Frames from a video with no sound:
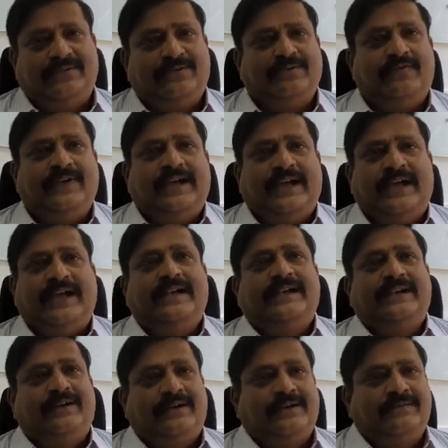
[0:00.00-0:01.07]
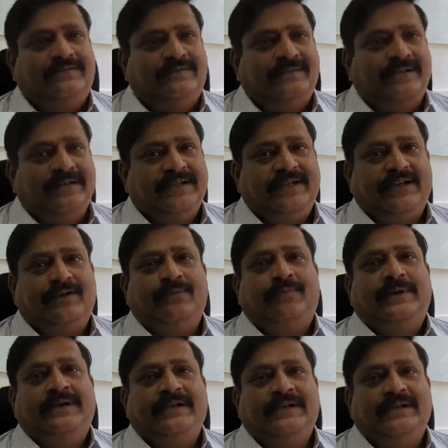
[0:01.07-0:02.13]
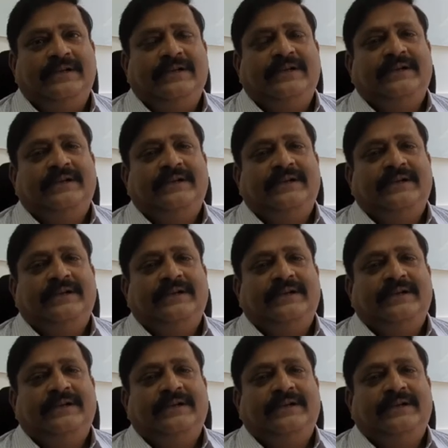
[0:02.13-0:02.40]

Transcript: Though we had a lot of equipment